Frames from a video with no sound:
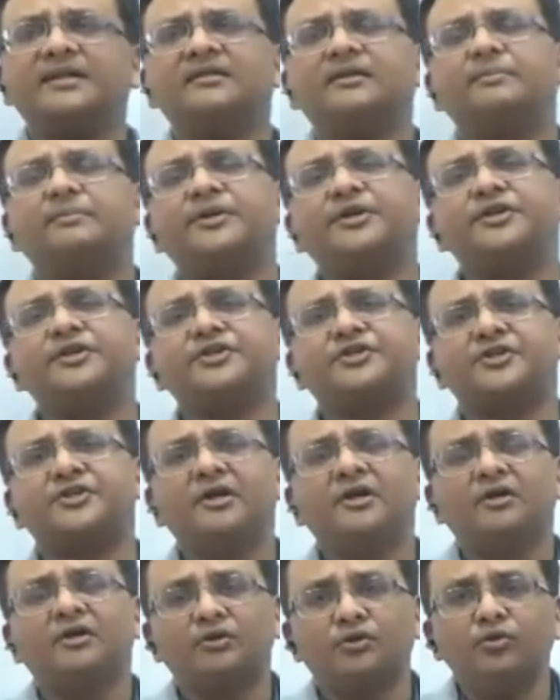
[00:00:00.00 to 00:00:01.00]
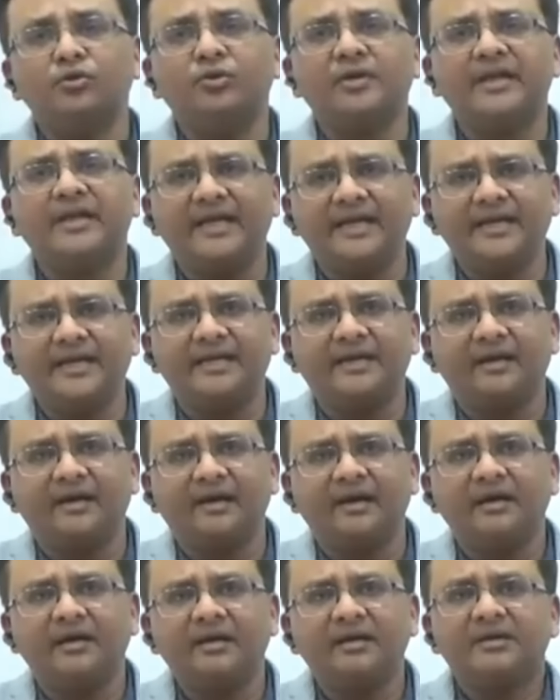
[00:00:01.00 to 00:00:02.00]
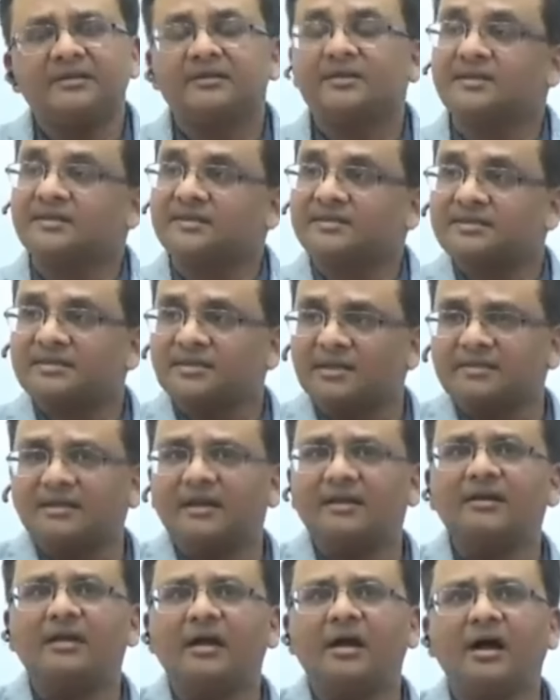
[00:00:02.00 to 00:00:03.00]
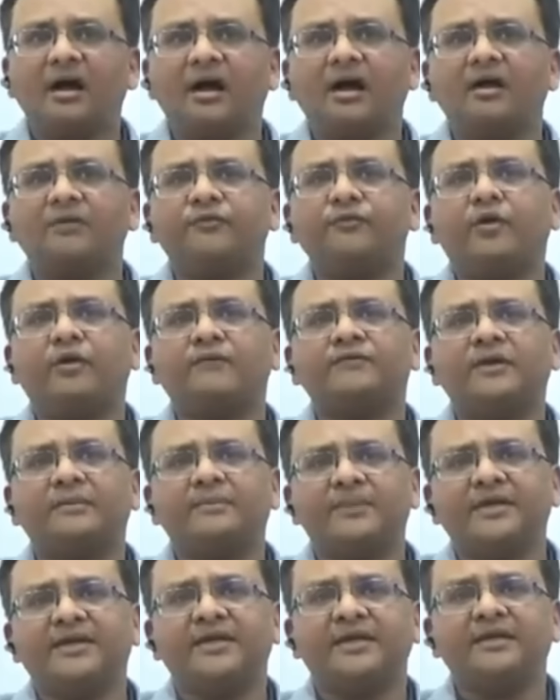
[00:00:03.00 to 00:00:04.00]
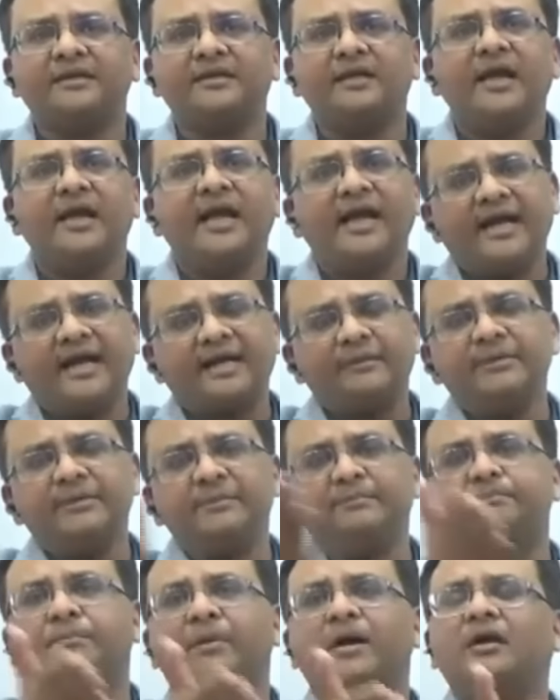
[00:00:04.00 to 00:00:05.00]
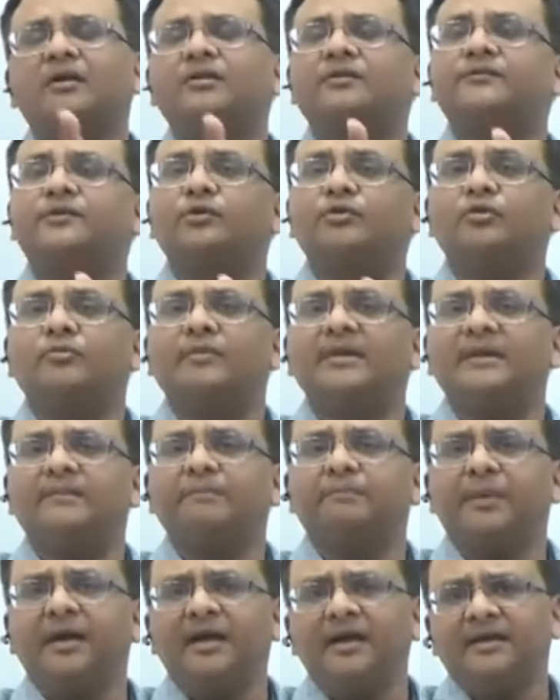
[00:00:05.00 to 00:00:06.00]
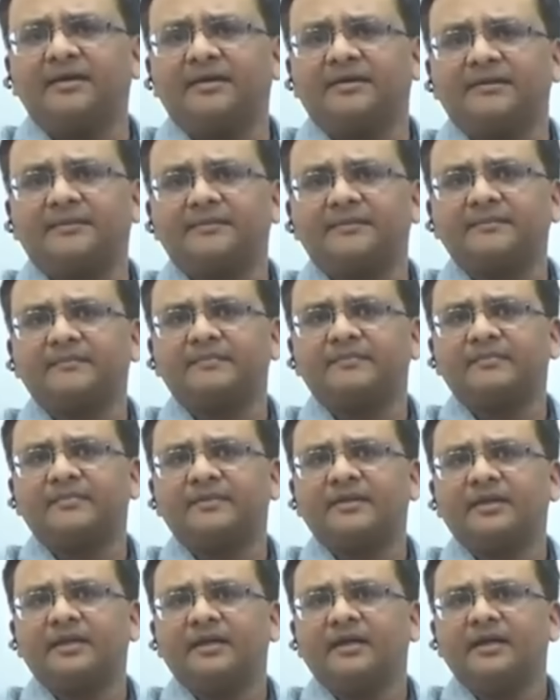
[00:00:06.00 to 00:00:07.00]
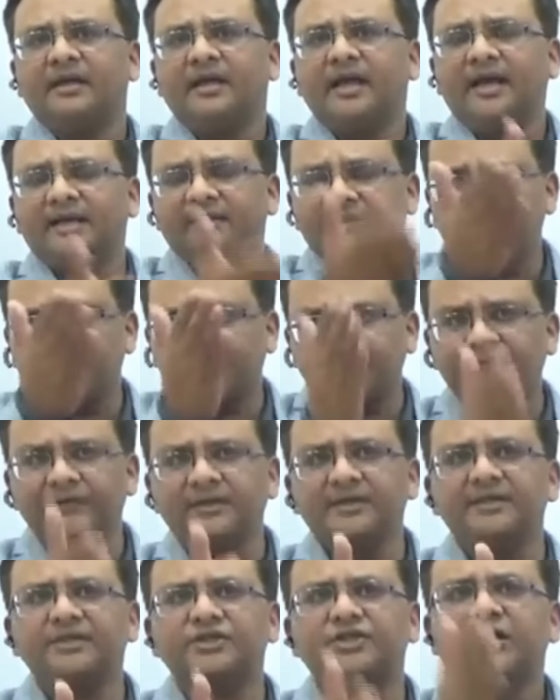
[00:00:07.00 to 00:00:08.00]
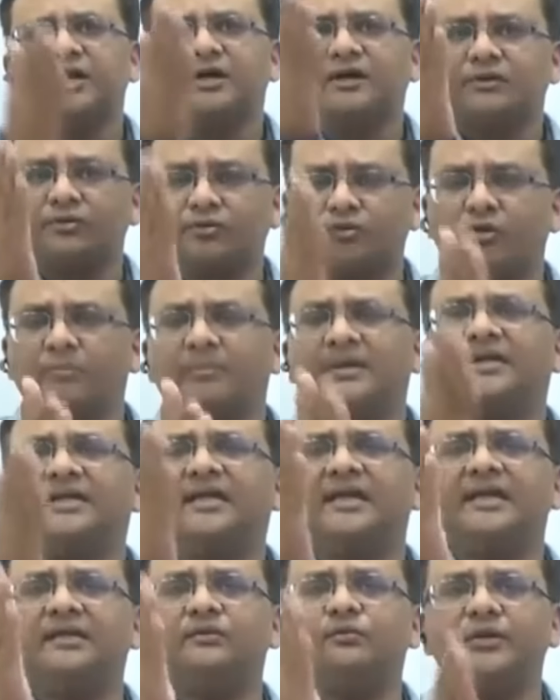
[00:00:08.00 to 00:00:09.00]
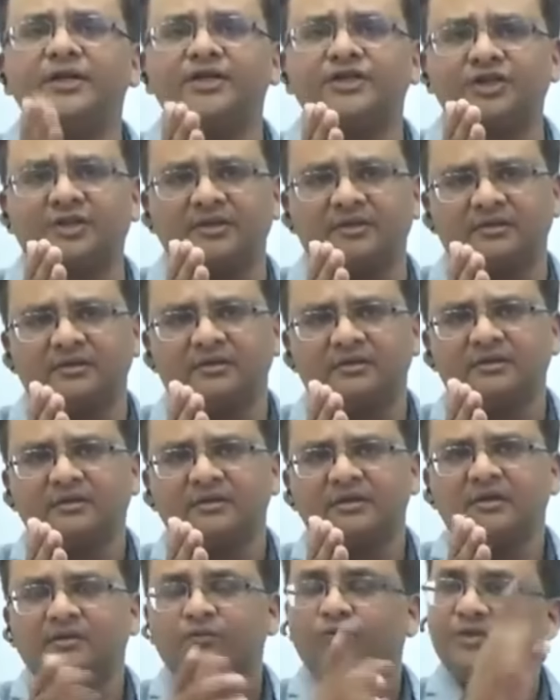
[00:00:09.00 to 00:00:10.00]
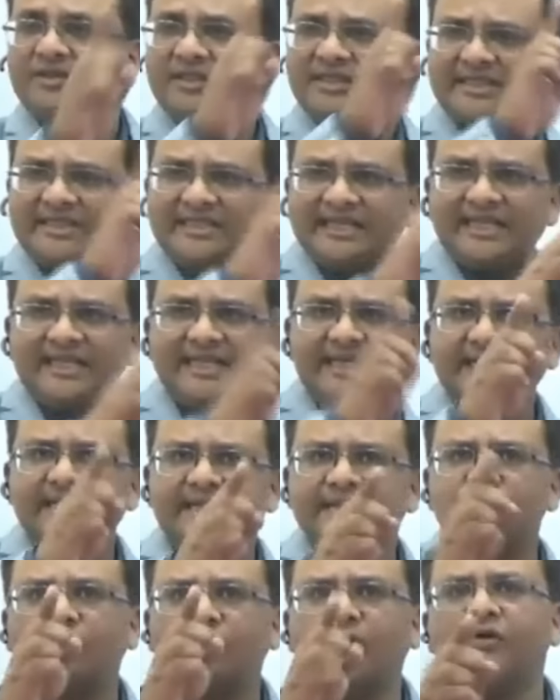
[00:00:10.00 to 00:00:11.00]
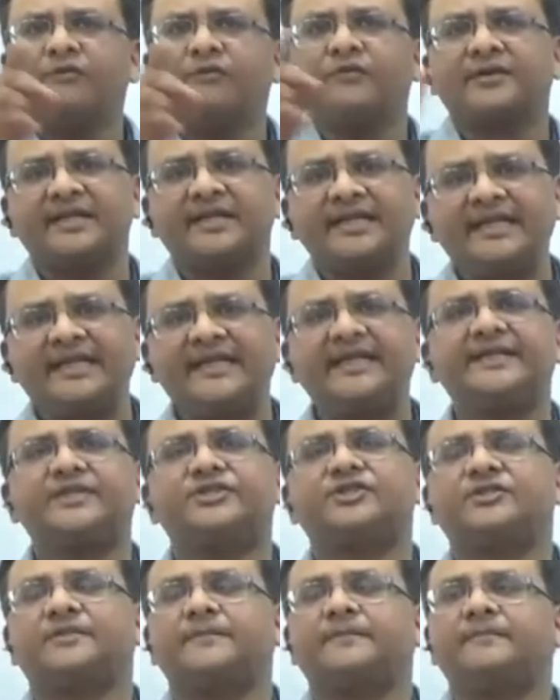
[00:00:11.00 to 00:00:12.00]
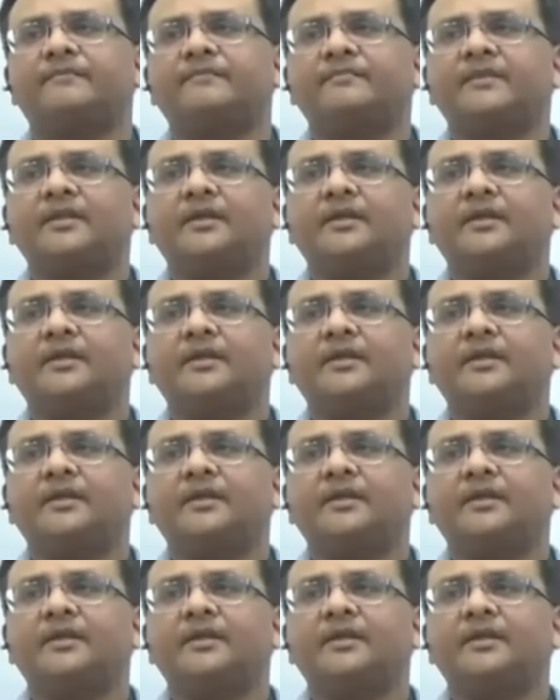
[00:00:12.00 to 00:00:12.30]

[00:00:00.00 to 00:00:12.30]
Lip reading: than the British ruled India, the southern half of the Britain had been part of the Roman Empire. And the first Roman invasion was a series of raids